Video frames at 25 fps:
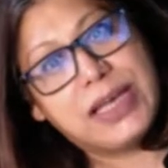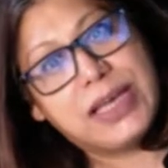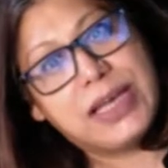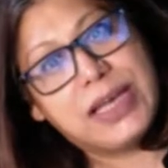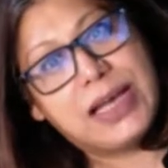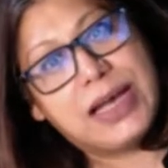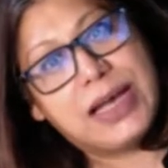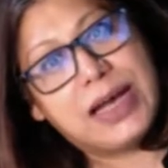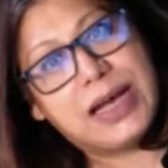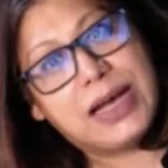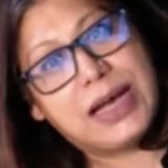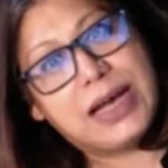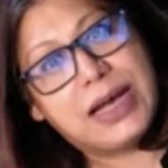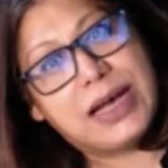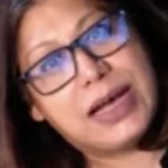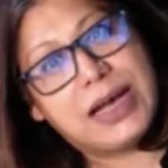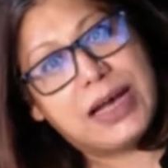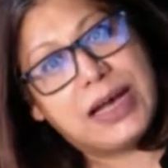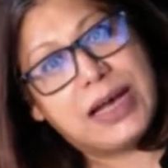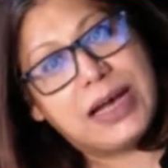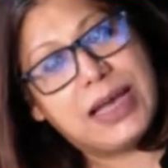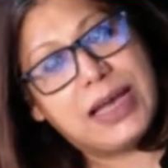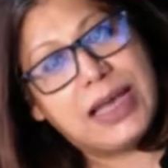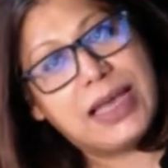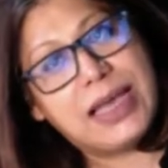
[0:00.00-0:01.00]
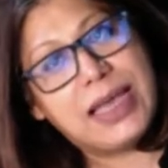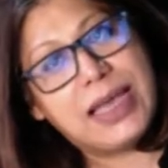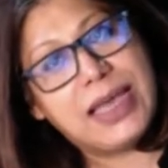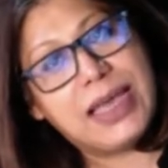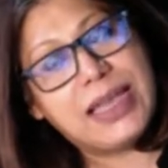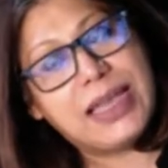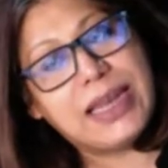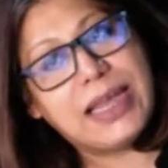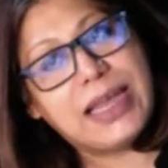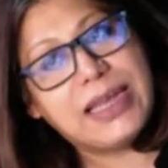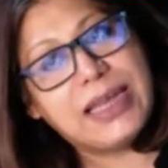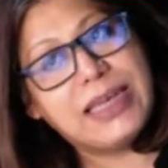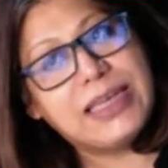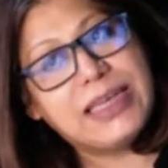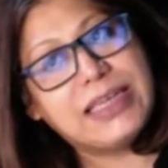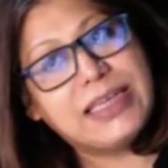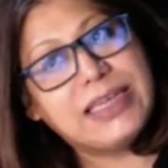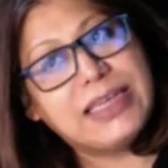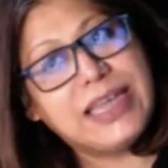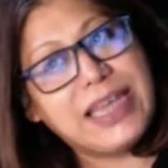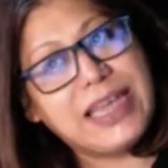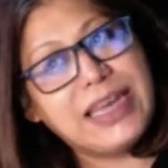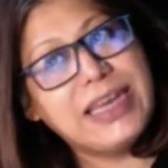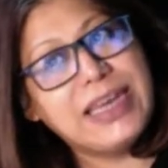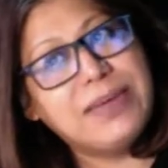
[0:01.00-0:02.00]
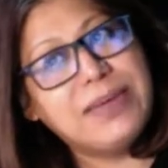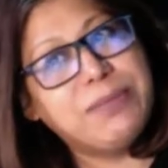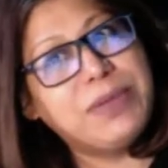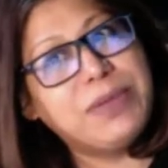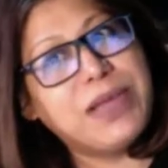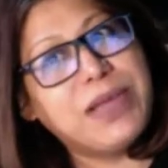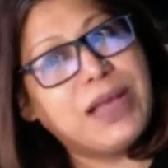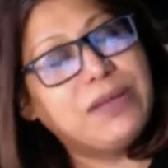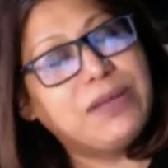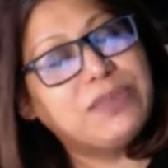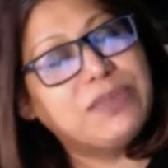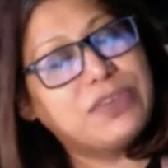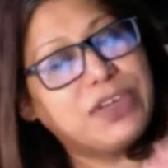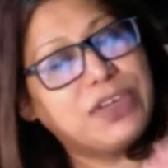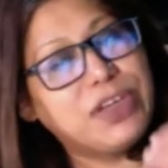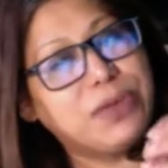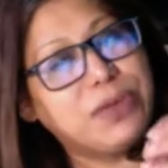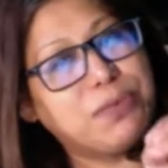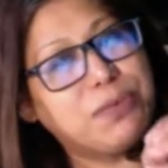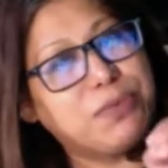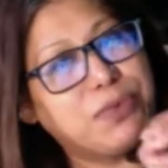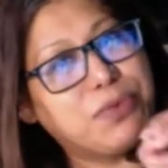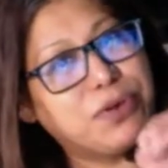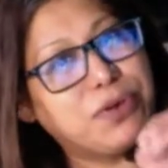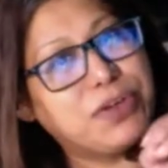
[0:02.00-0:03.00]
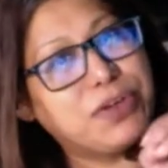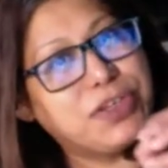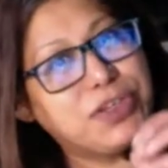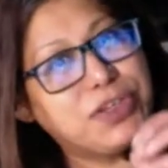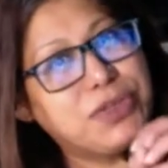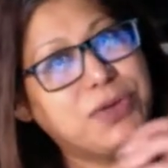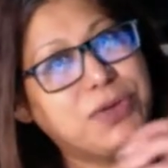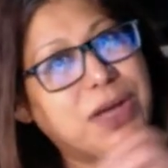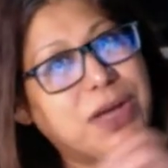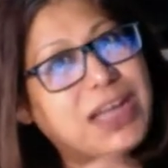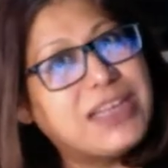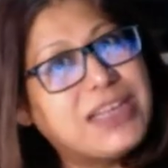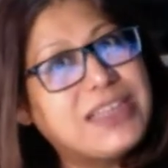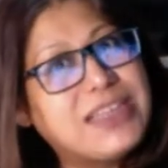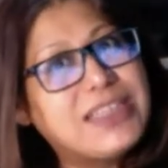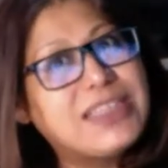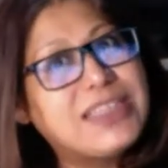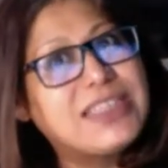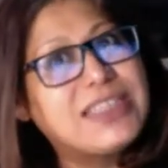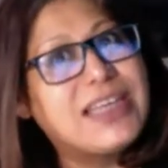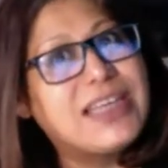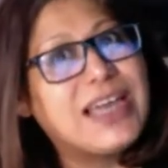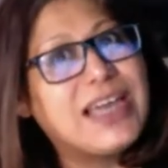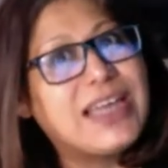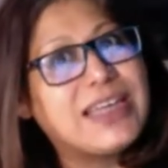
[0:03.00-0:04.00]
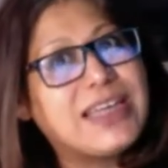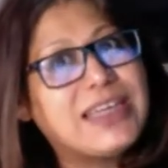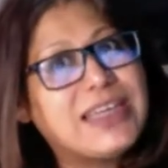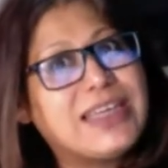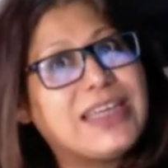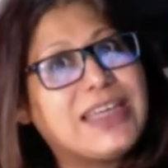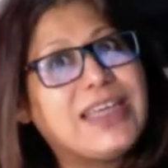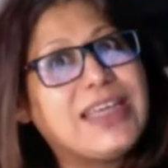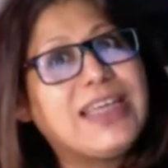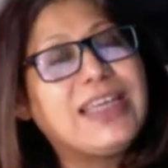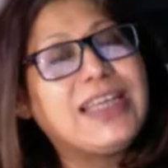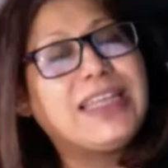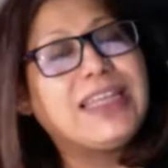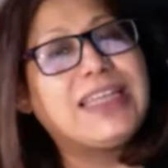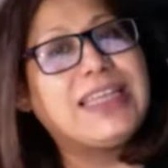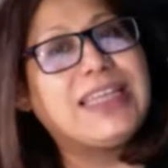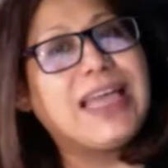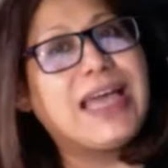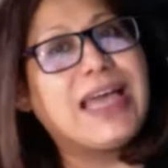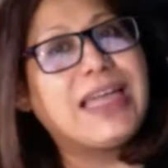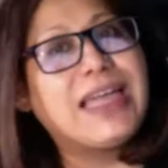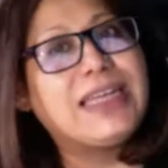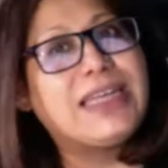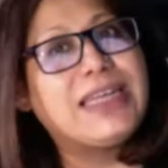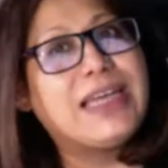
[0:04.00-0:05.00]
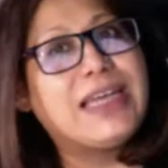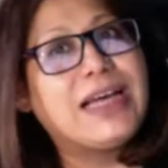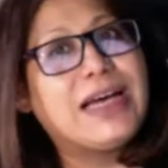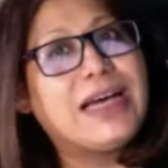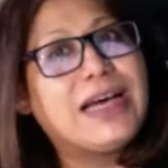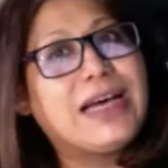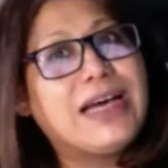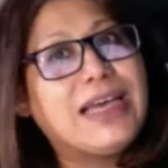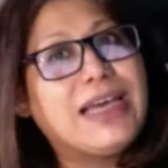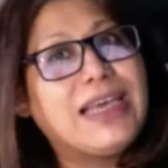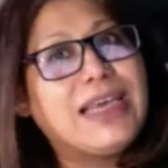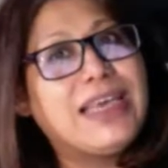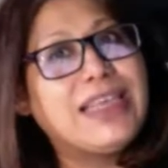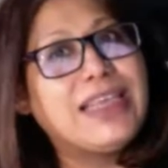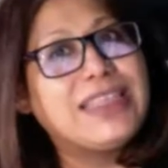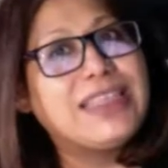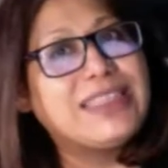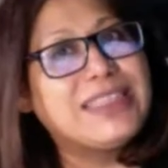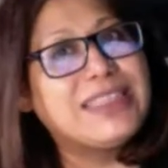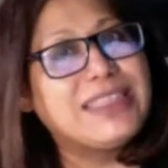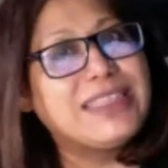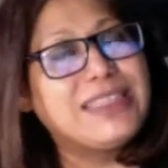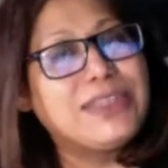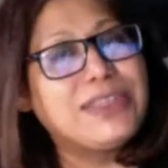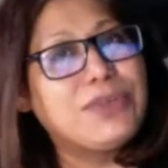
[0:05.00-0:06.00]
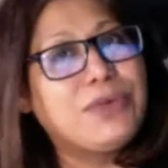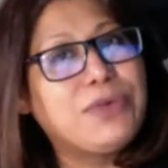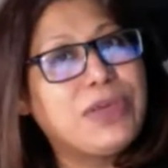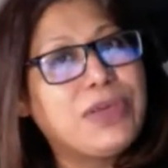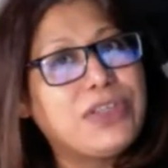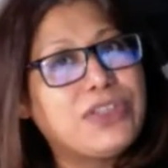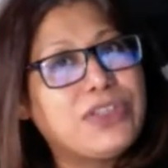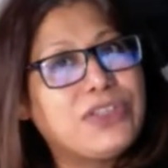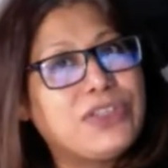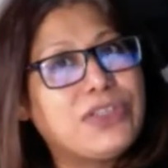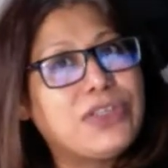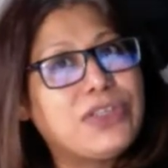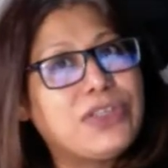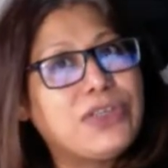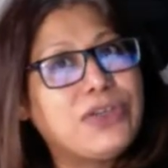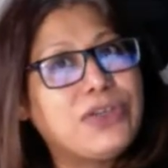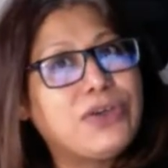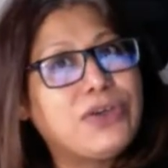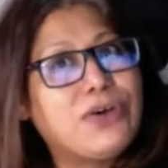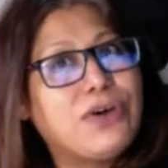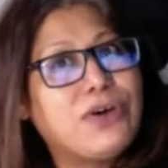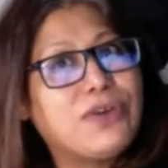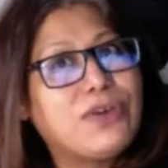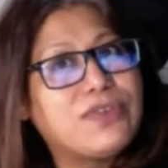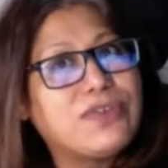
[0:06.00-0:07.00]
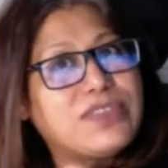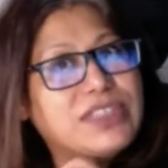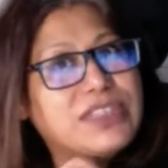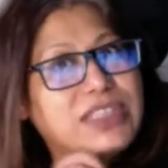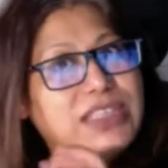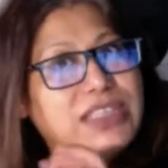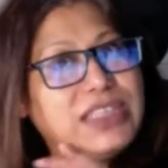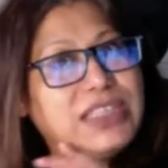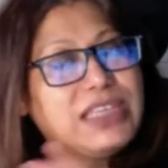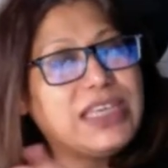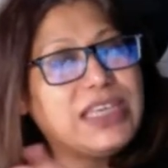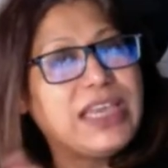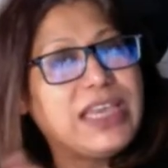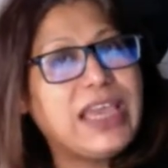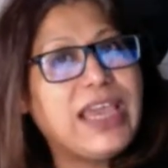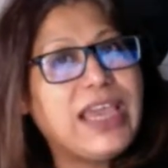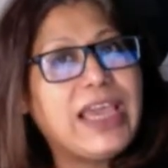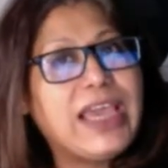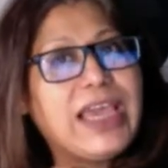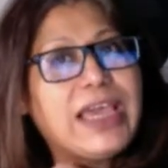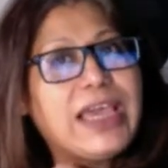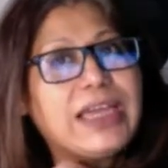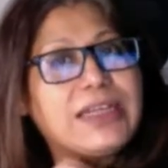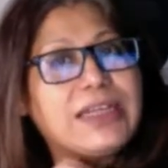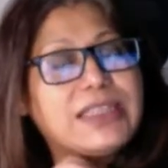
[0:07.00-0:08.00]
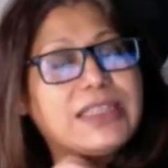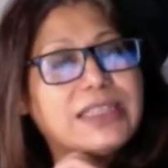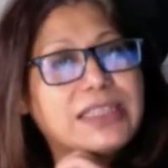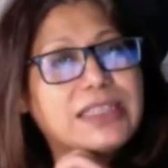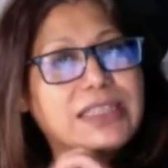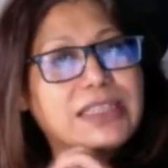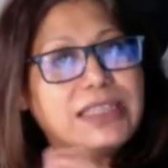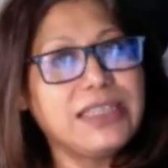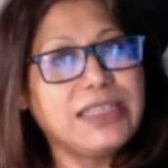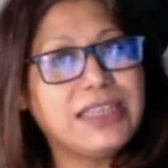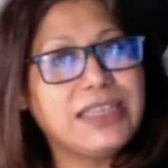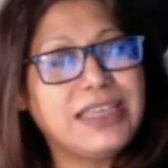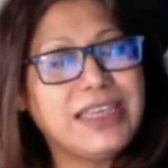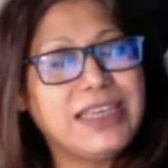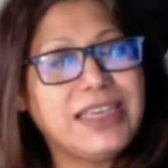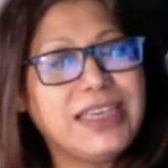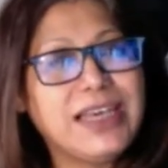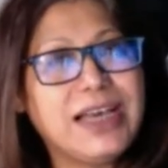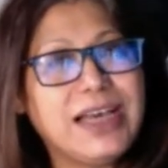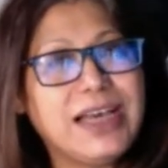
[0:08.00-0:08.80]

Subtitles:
And then it becomes very important to understand that is this question of city air, city